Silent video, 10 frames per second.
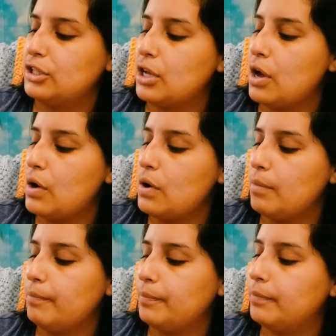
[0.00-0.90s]

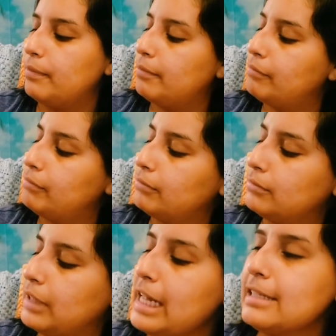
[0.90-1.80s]
so
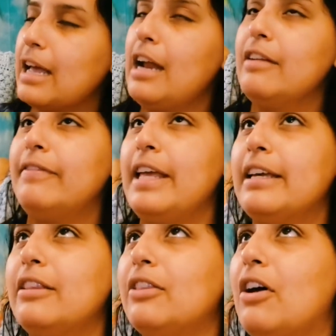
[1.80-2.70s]
it's kind of
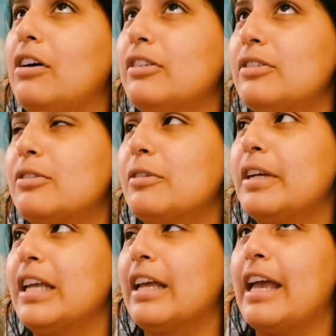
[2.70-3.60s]
like a long
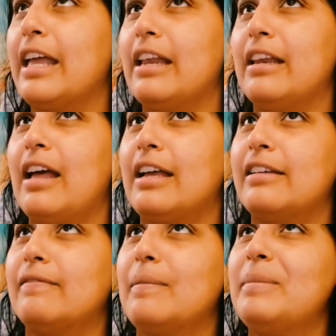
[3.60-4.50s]
story, and
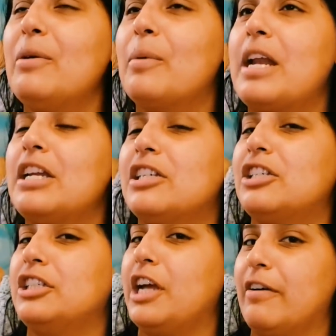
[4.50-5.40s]
I'm not ready to
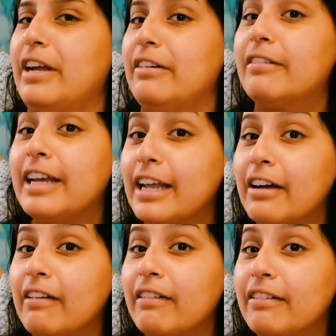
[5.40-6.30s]
share it right
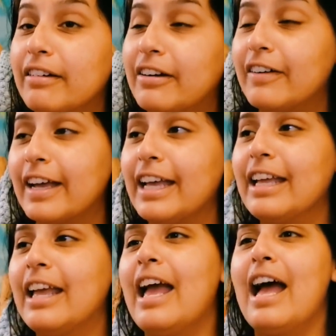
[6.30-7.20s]
now,
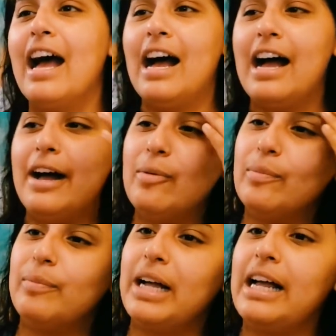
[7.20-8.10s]
okay?
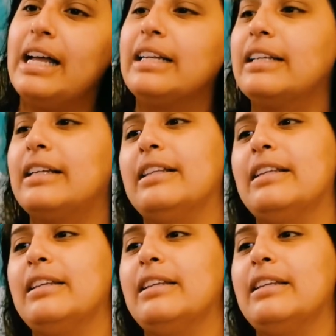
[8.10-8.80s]
But